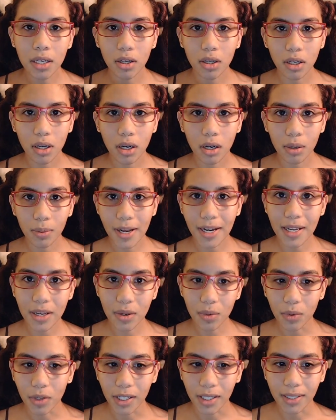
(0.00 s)
already
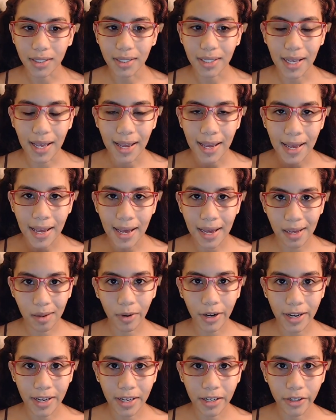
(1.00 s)
works at Eyebright
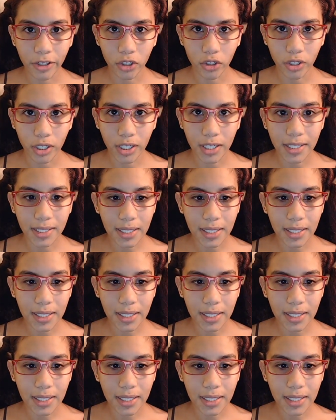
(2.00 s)
Industries.